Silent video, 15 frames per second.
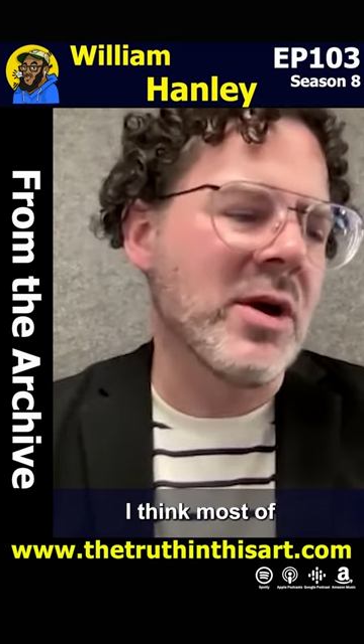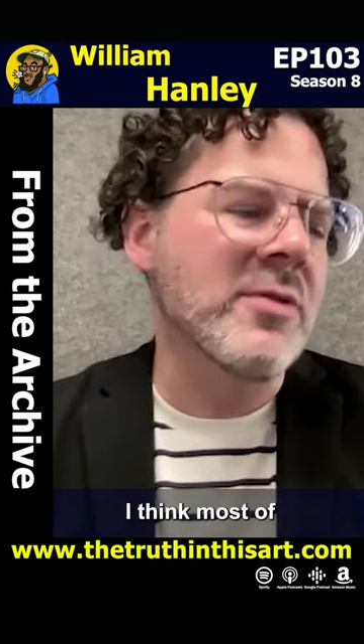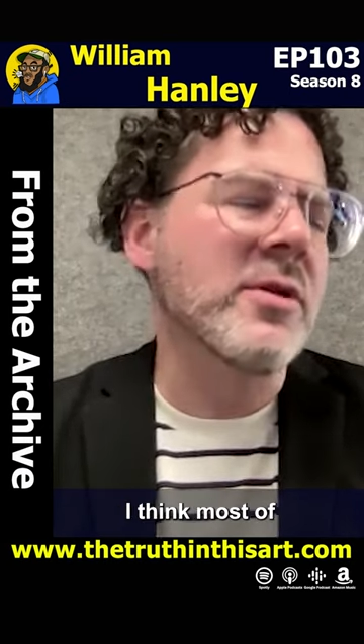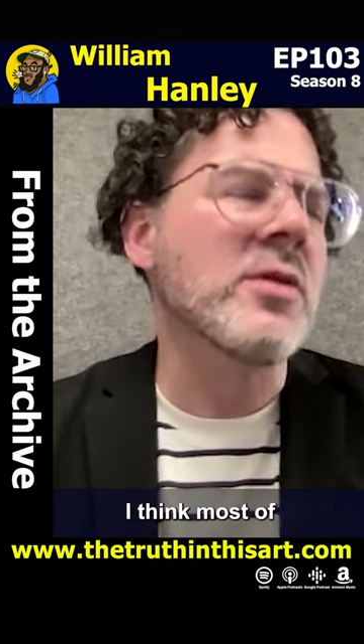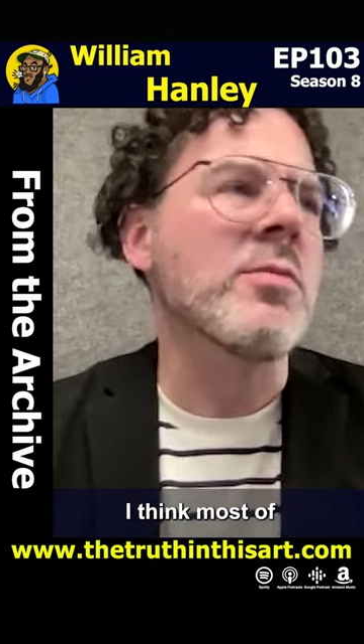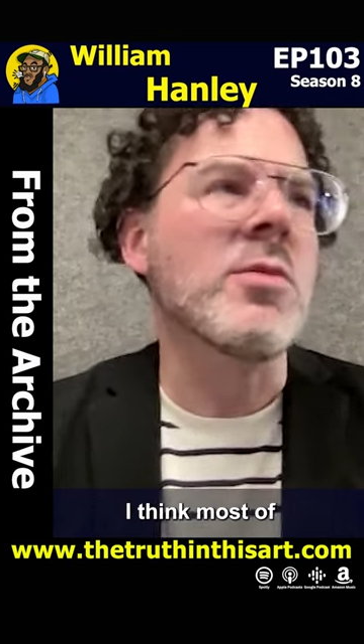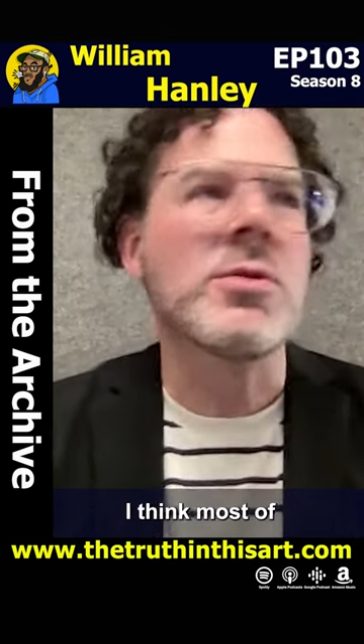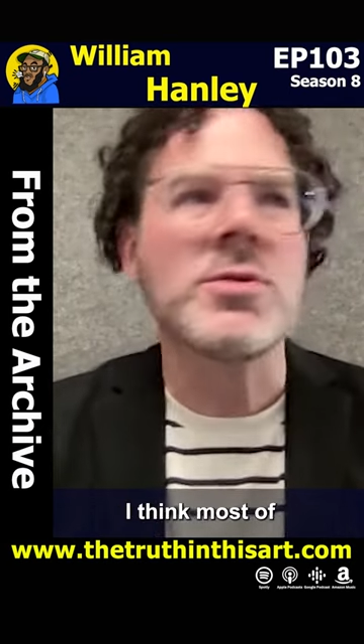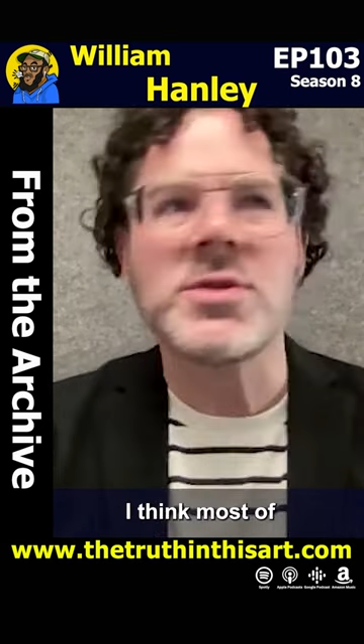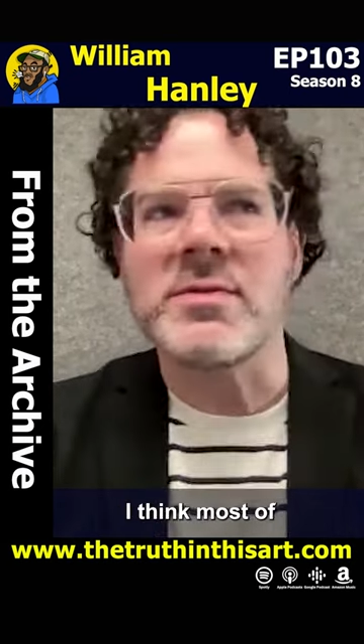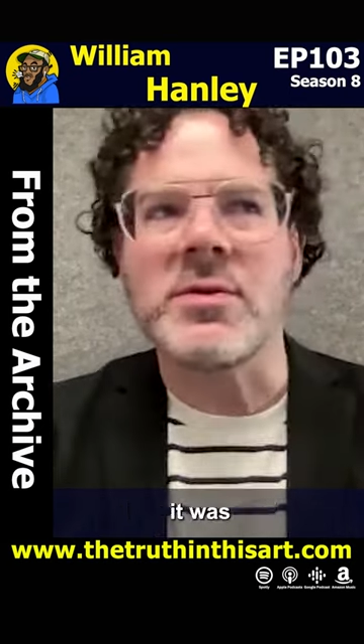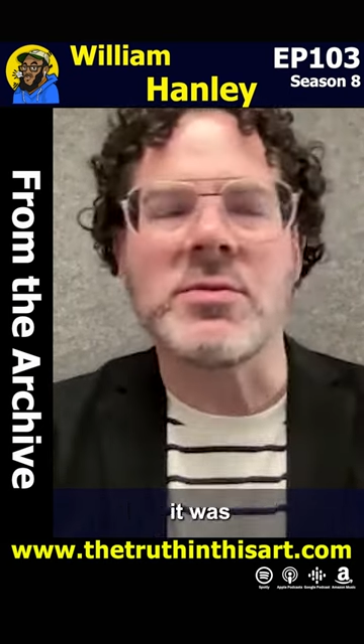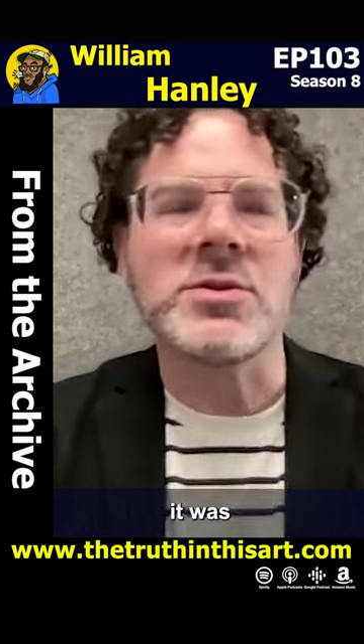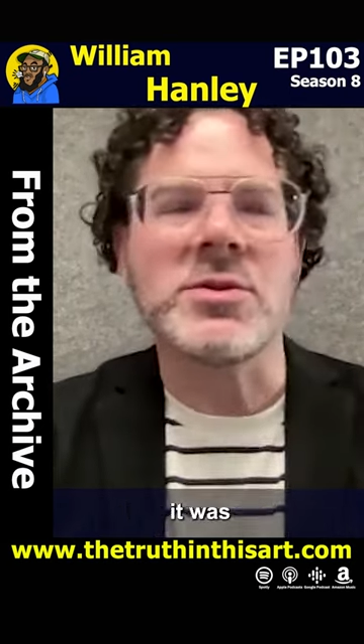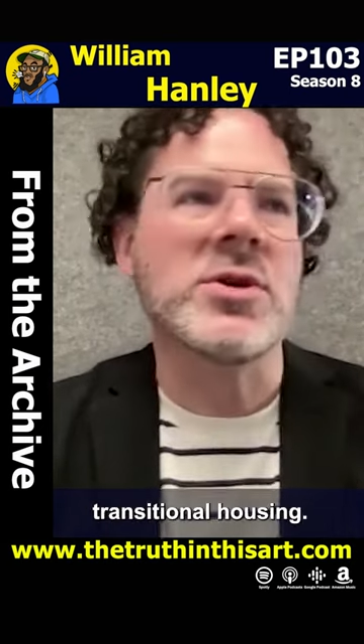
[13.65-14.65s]
I think most
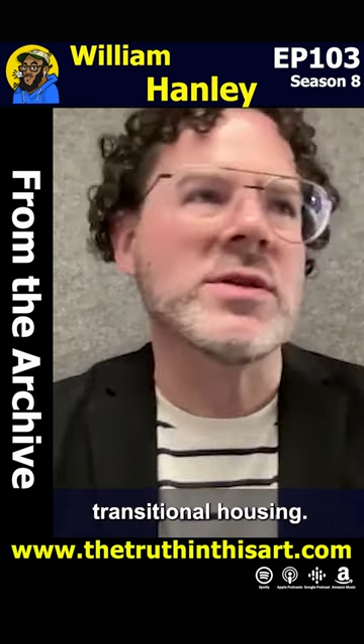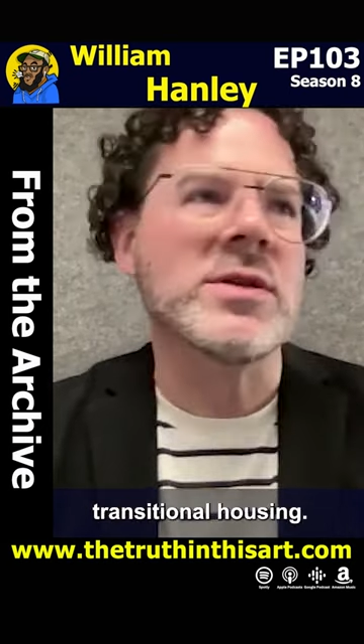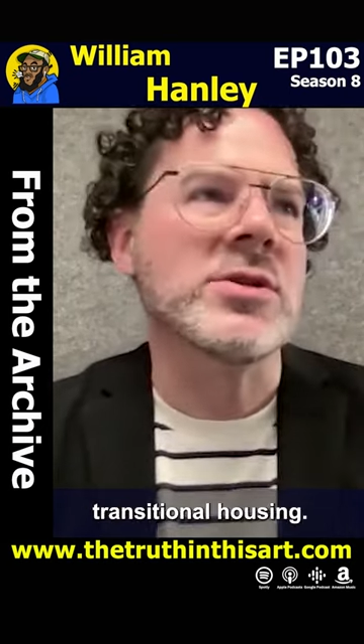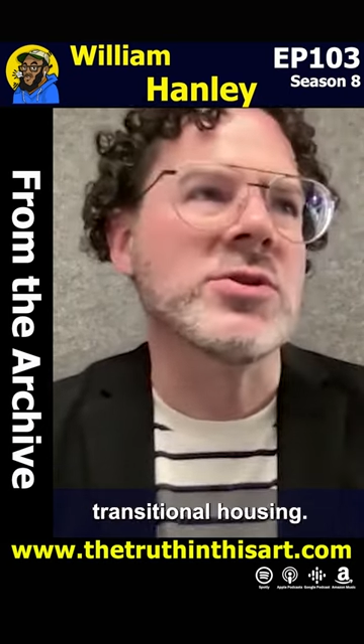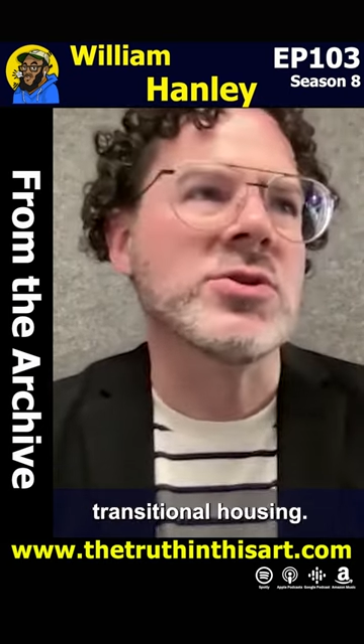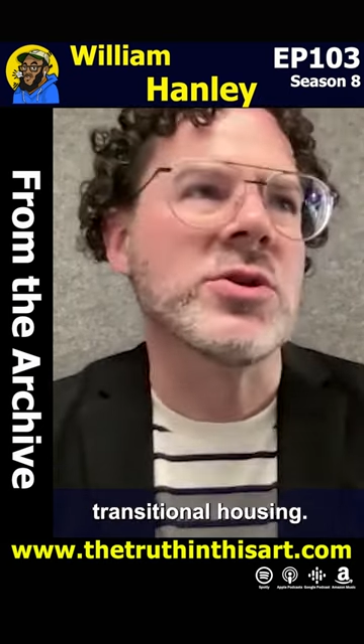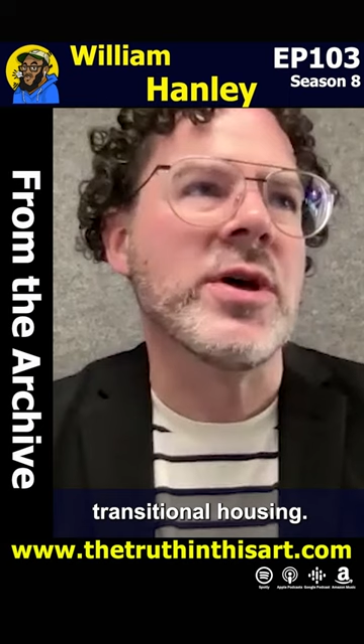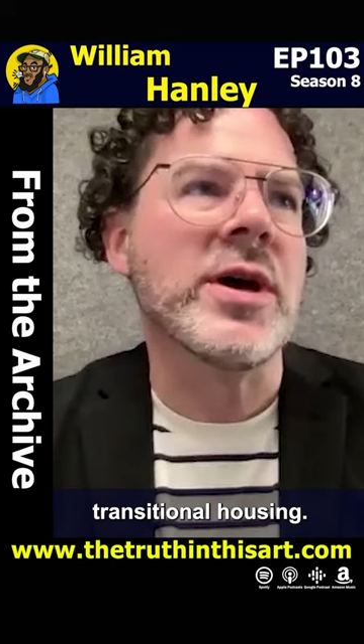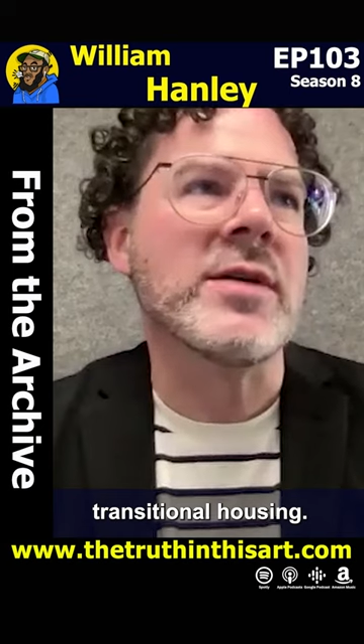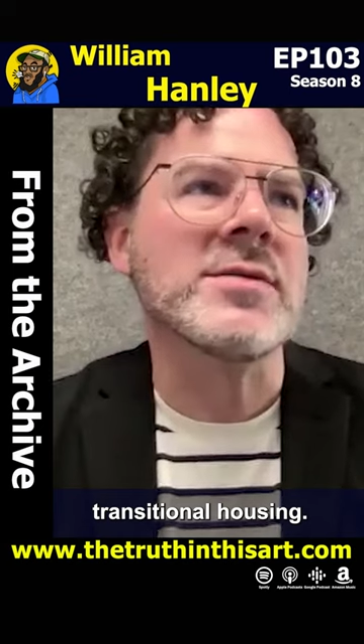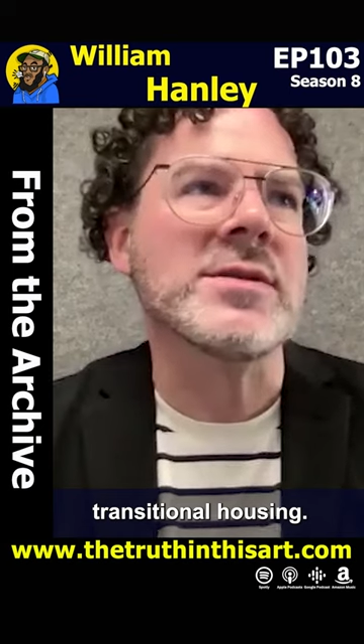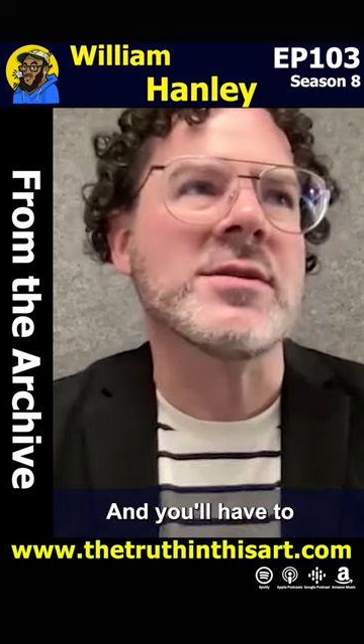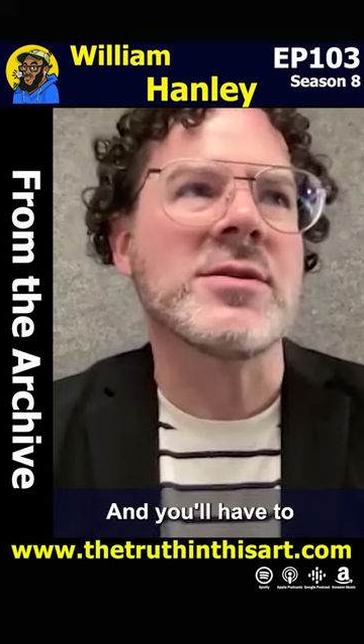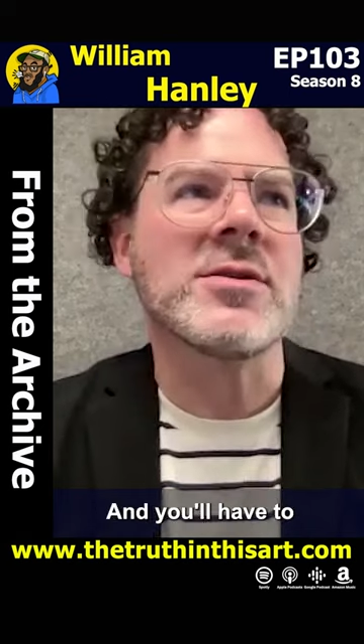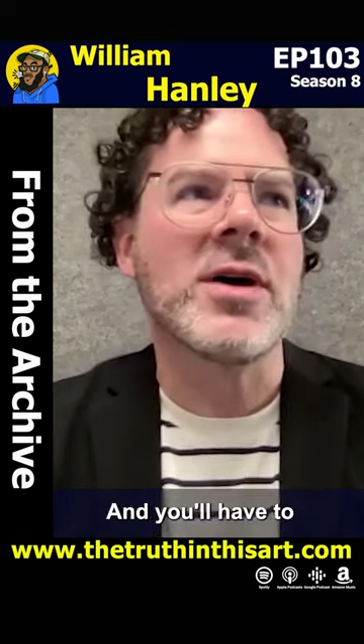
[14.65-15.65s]
of it was transitional
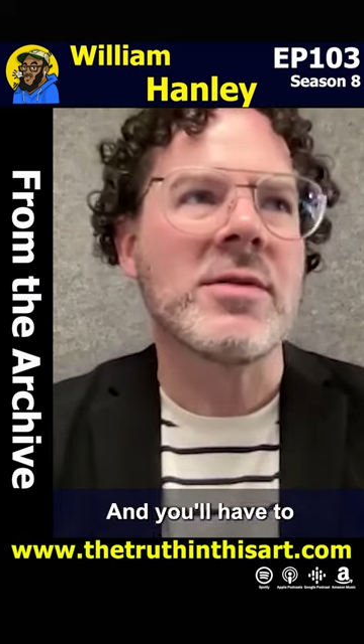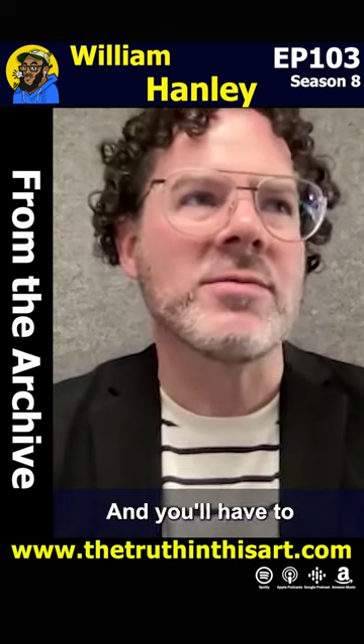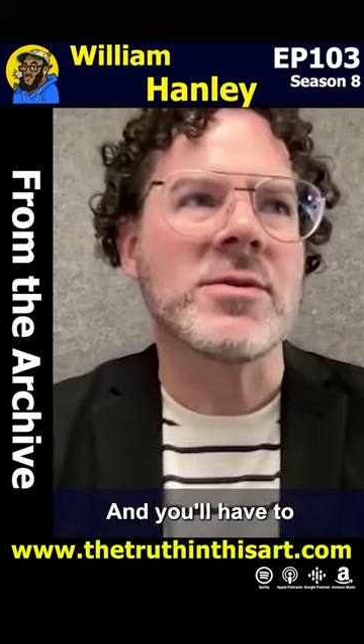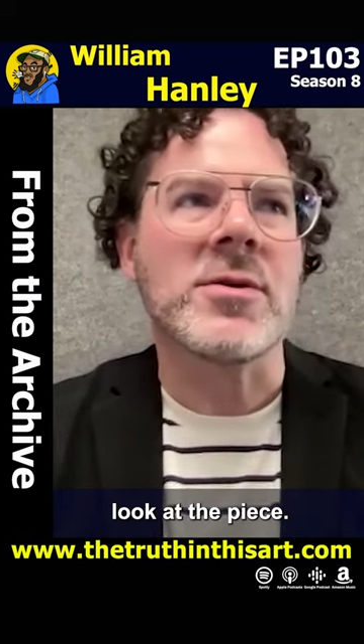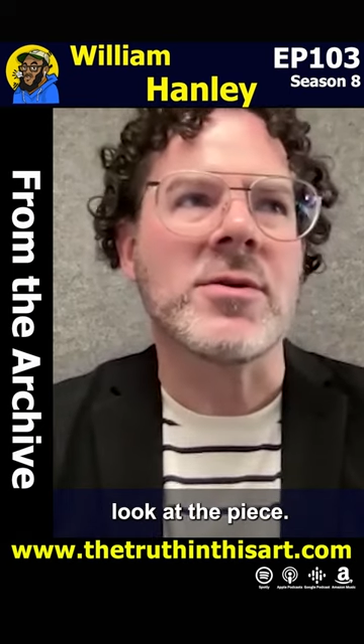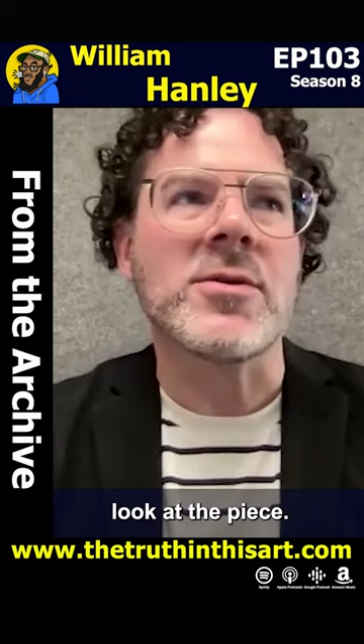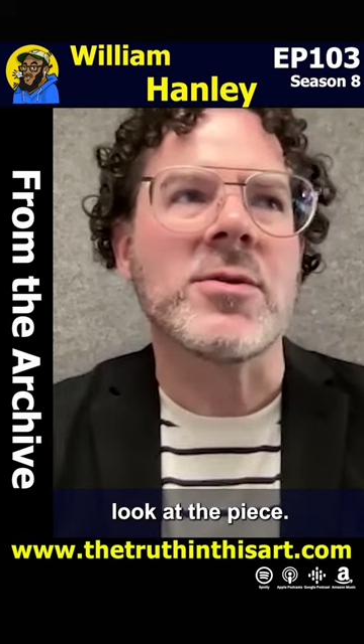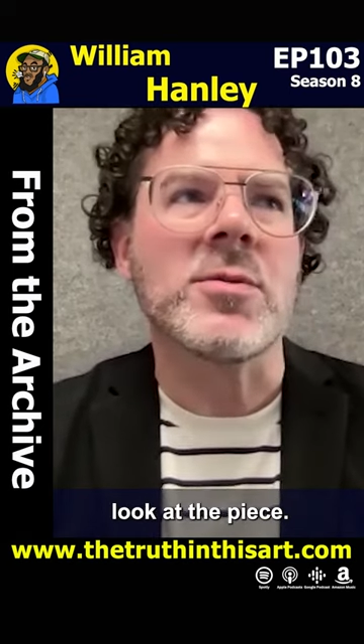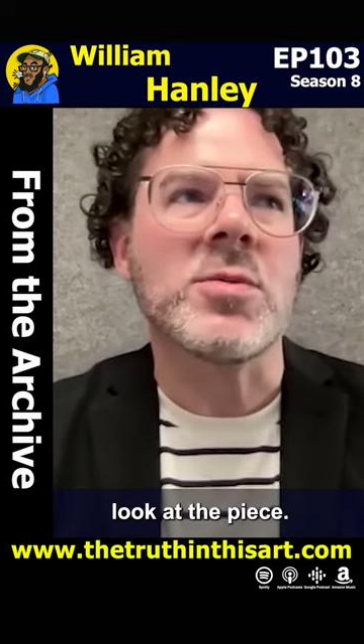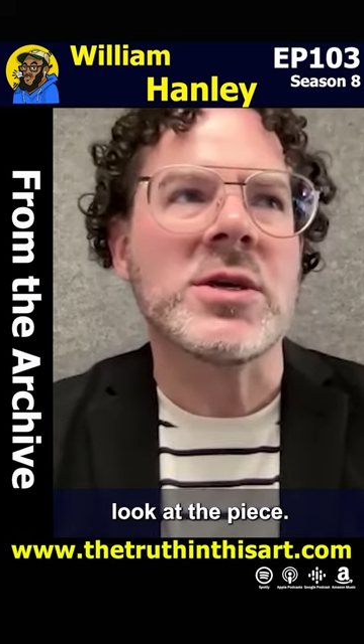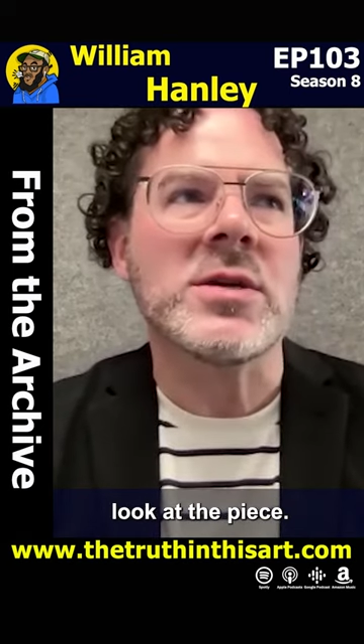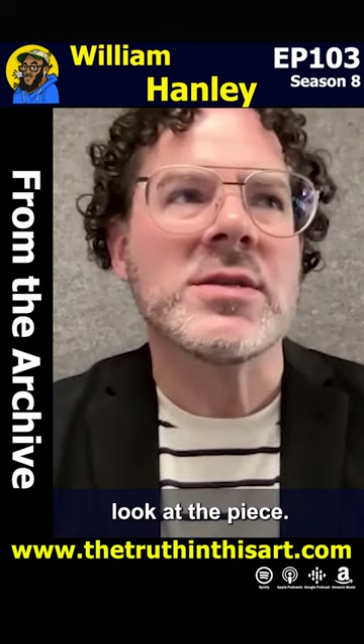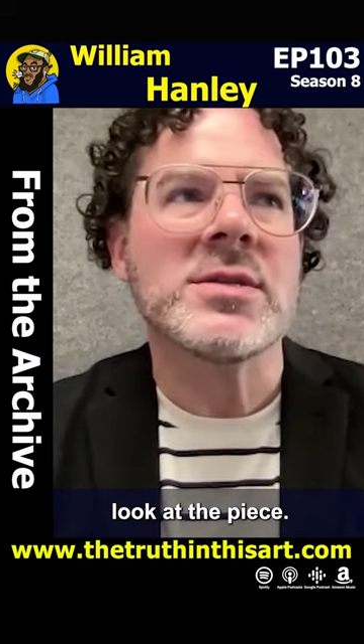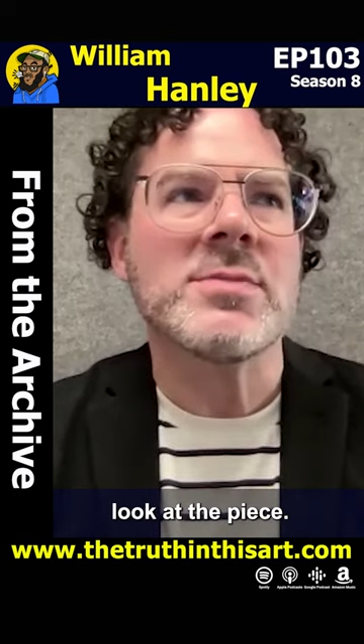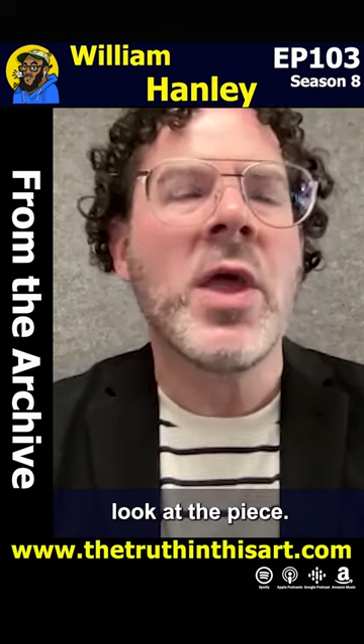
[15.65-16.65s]
housing. You'll have to look at the
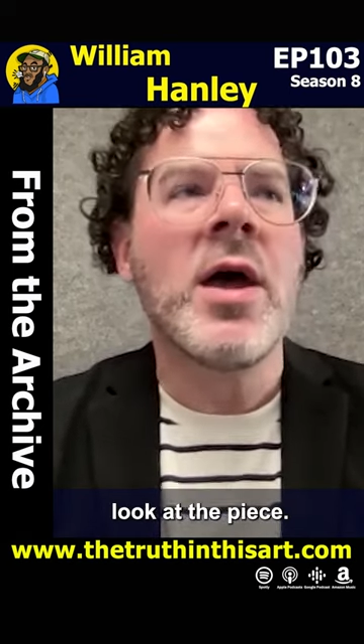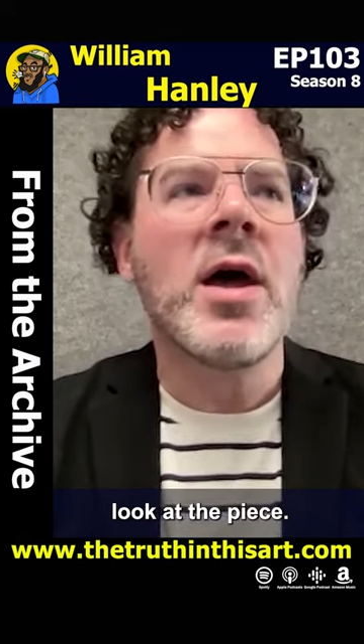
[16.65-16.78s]
piece.